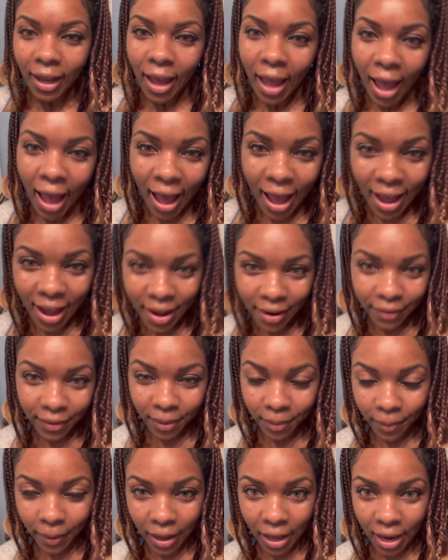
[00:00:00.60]
Hi
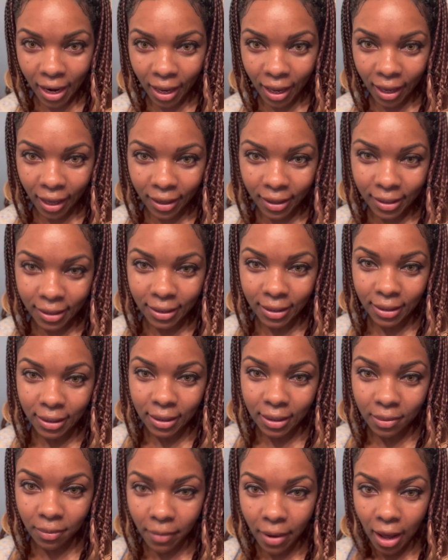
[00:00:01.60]
everybody, this
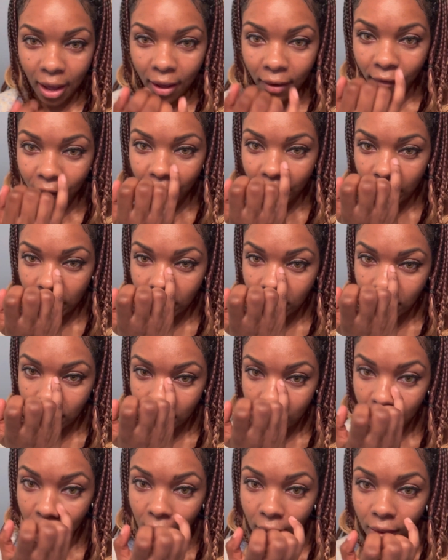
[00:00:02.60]
is my
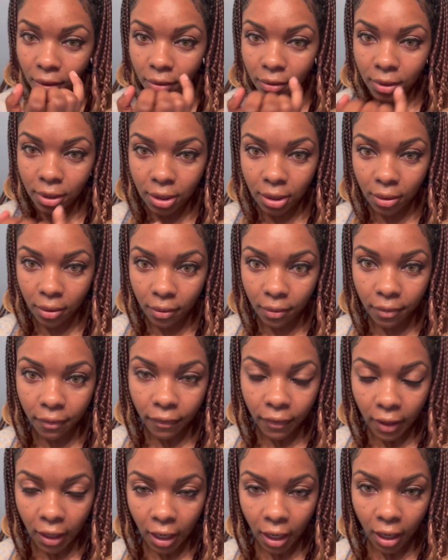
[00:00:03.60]
first YouTube
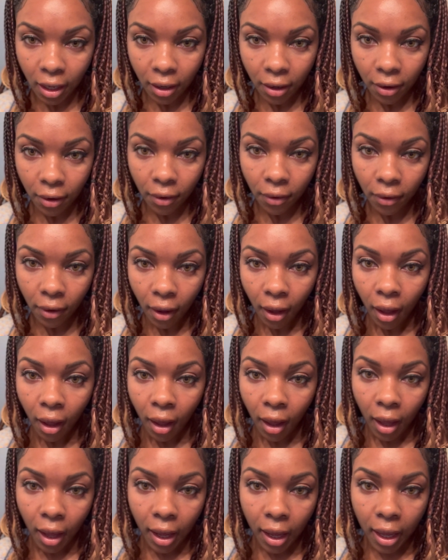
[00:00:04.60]
video
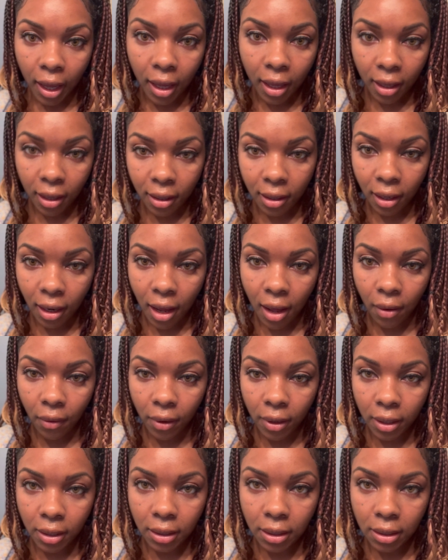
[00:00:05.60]
and I
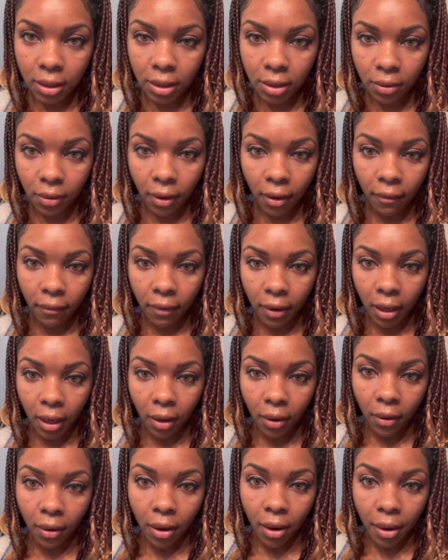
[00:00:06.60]
wanted to do a
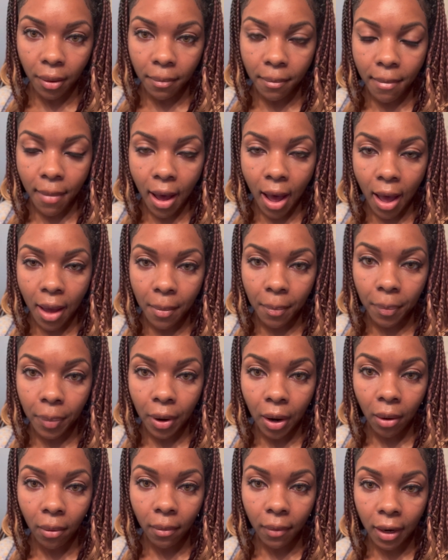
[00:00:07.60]
video on my
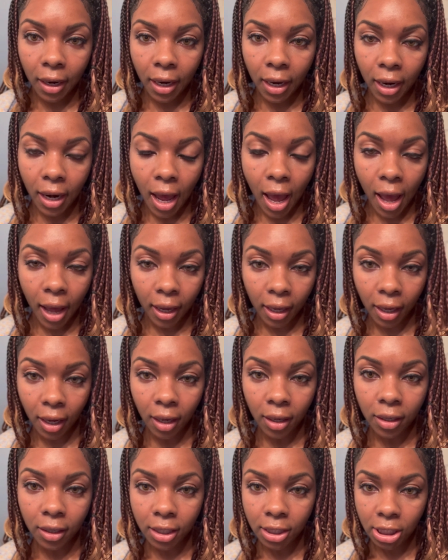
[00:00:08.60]
permanent eye
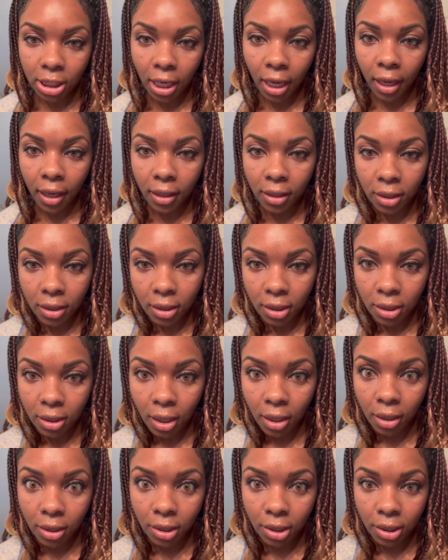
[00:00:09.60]
color change
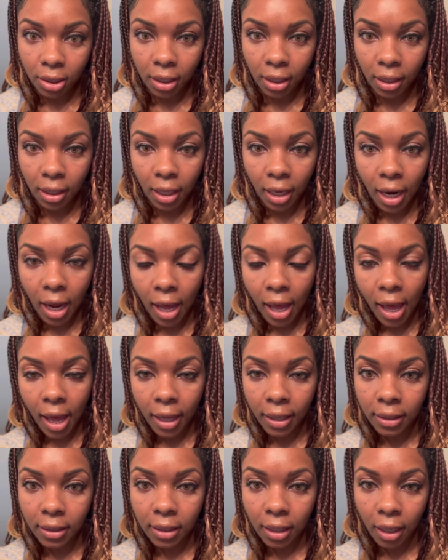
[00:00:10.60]
surgery that I
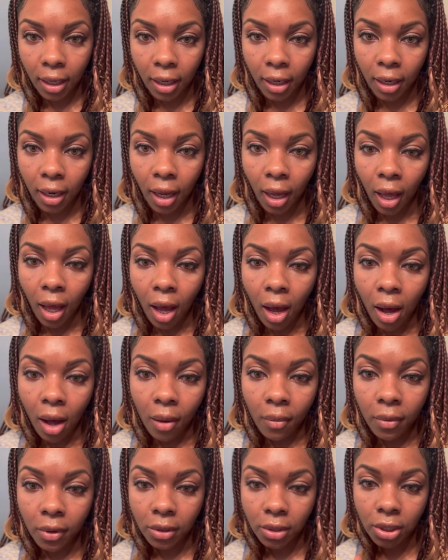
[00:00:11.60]
had done
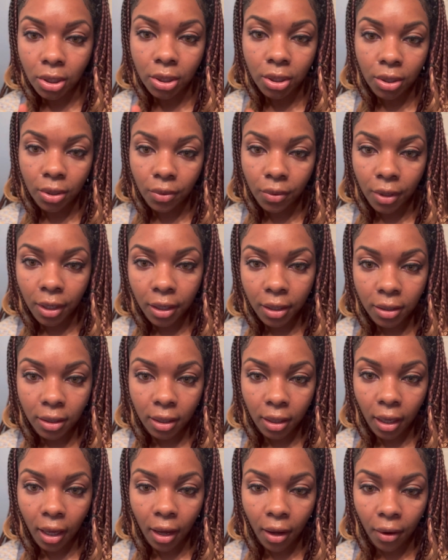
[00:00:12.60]
almost 2 years
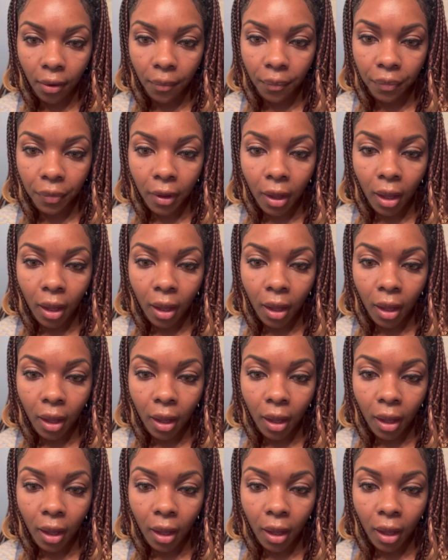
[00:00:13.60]
ago.